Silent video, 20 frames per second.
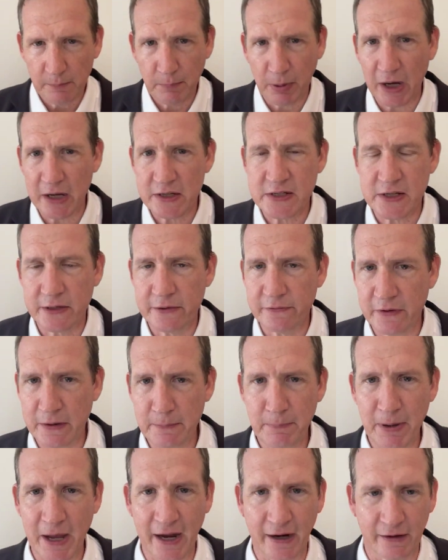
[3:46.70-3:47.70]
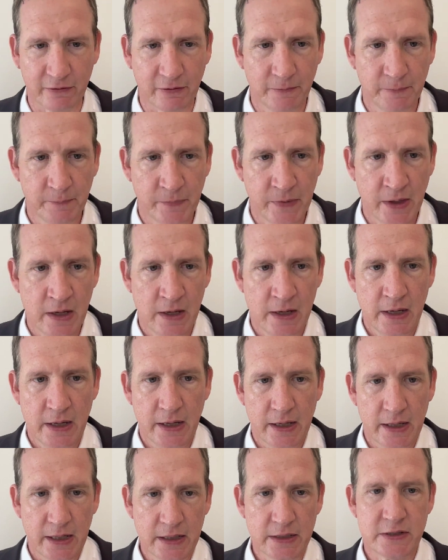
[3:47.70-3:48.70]
positive impact.
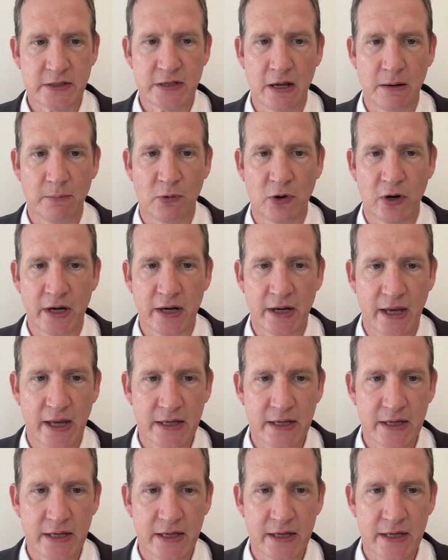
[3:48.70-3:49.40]
In summary,